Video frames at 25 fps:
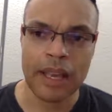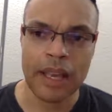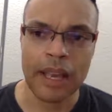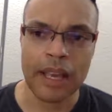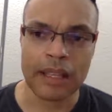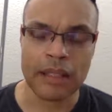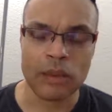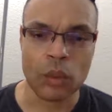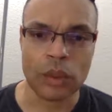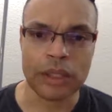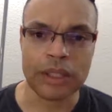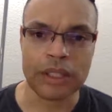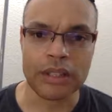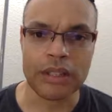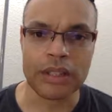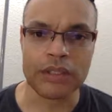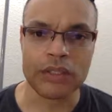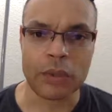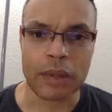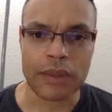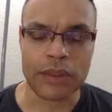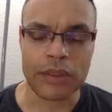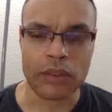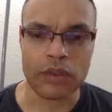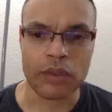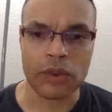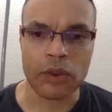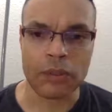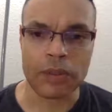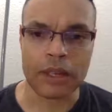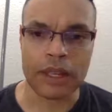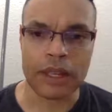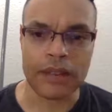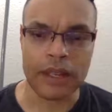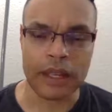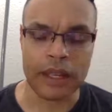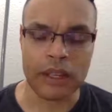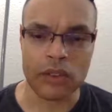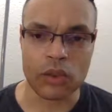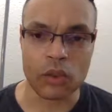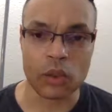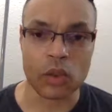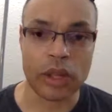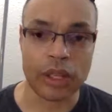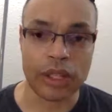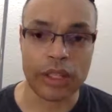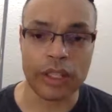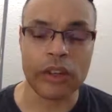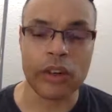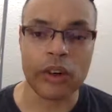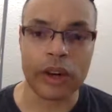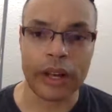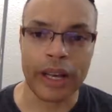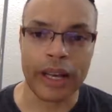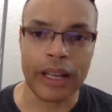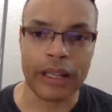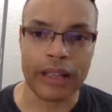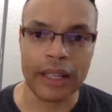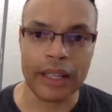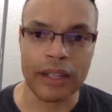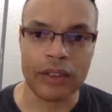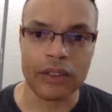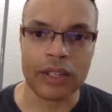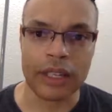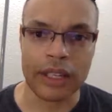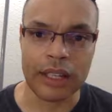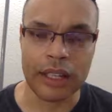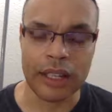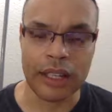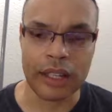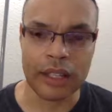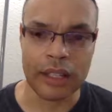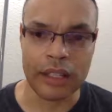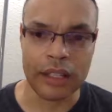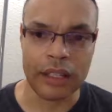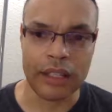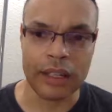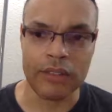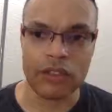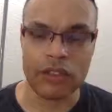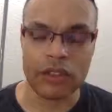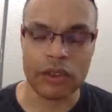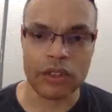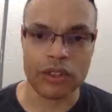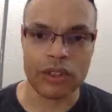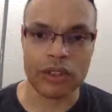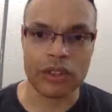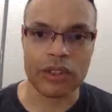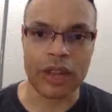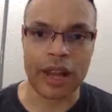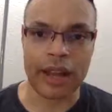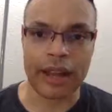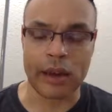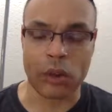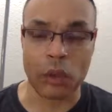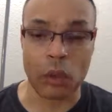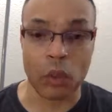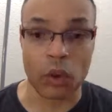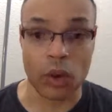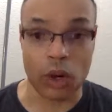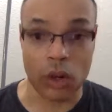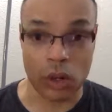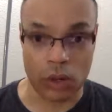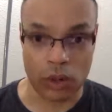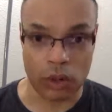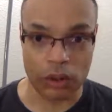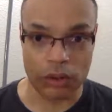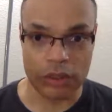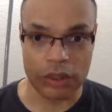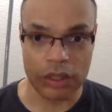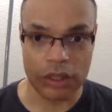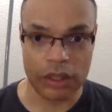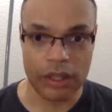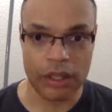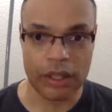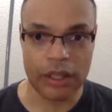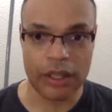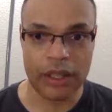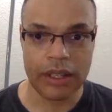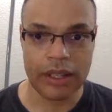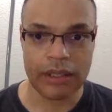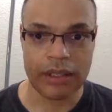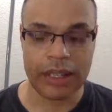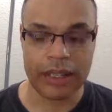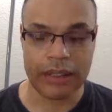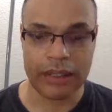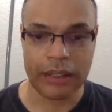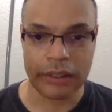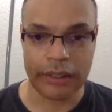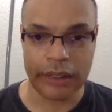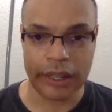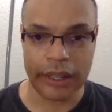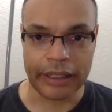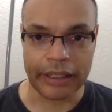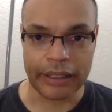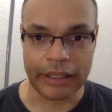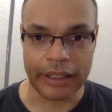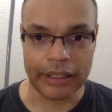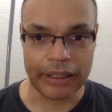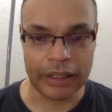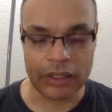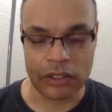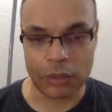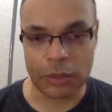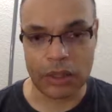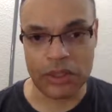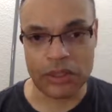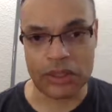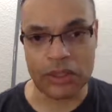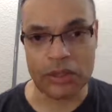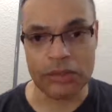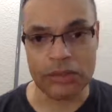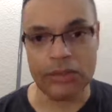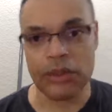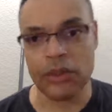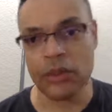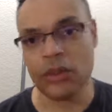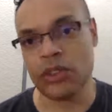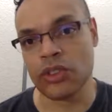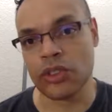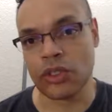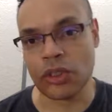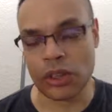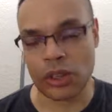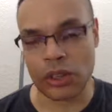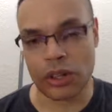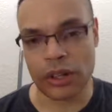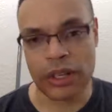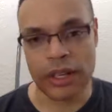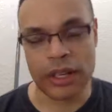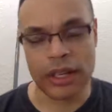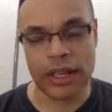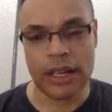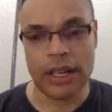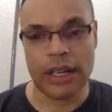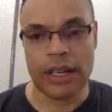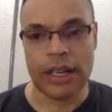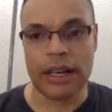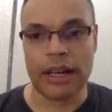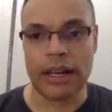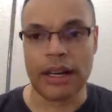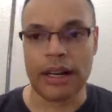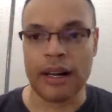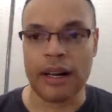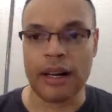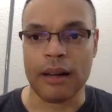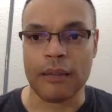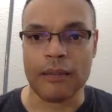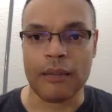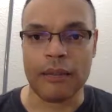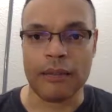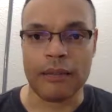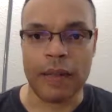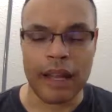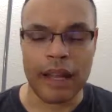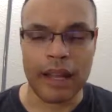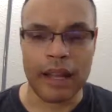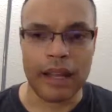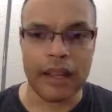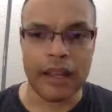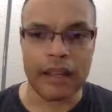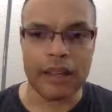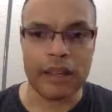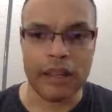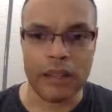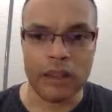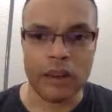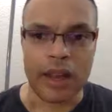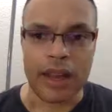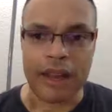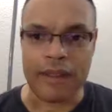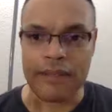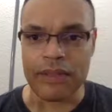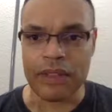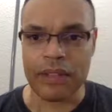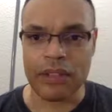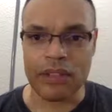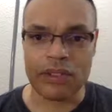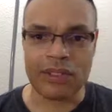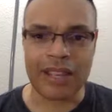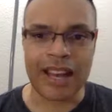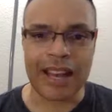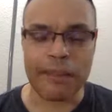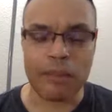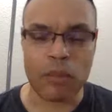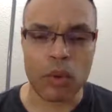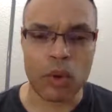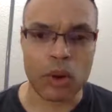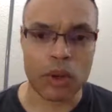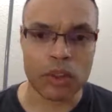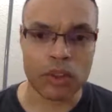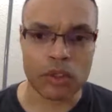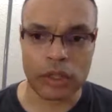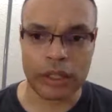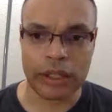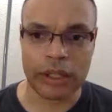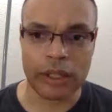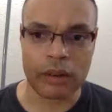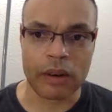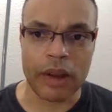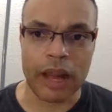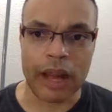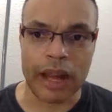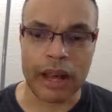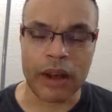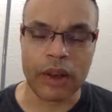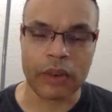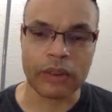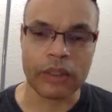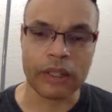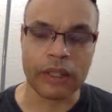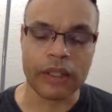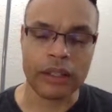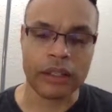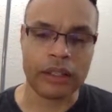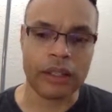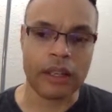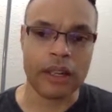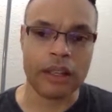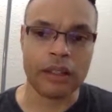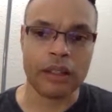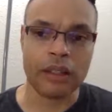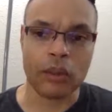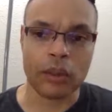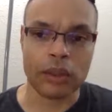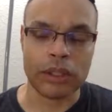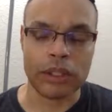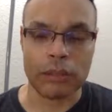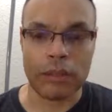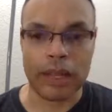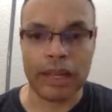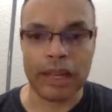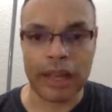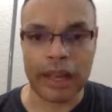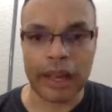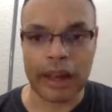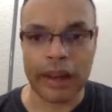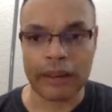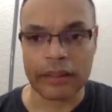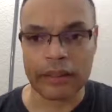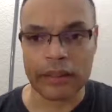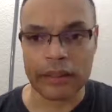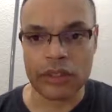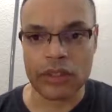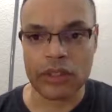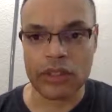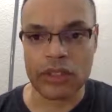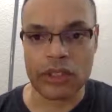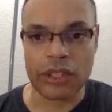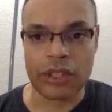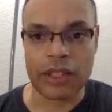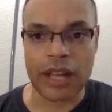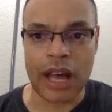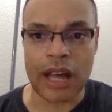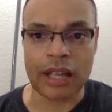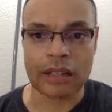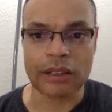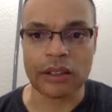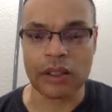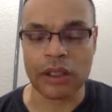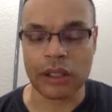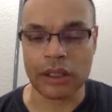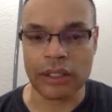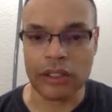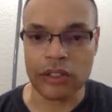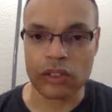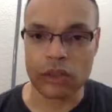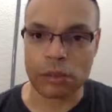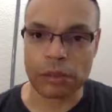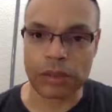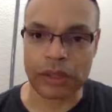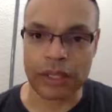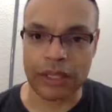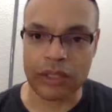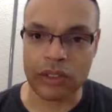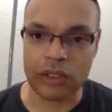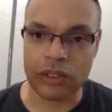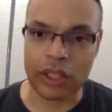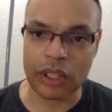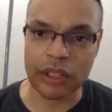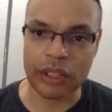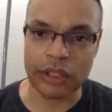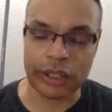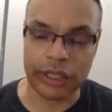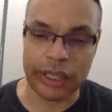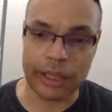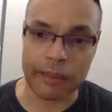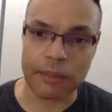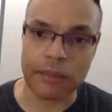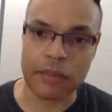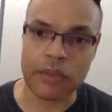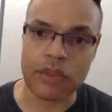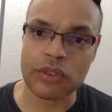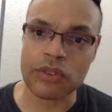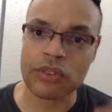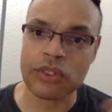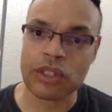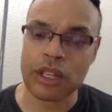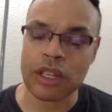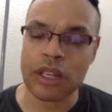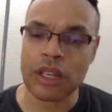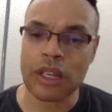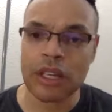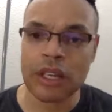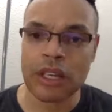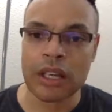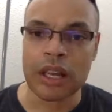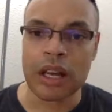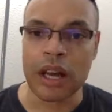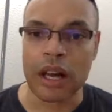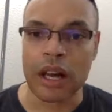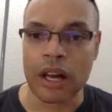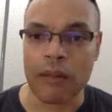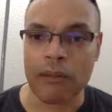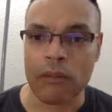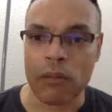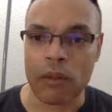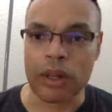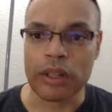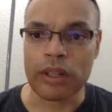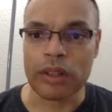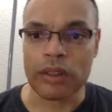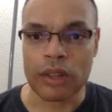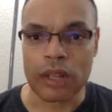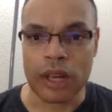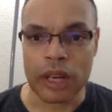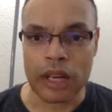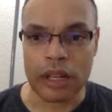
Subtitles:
And one of the things about this film that I think is really great is that it gives you this entire world that they're in. And it takes place in the future. And you have these cyborgs running around, and one of the main characters, he's a doctor, and he's replacing limbs with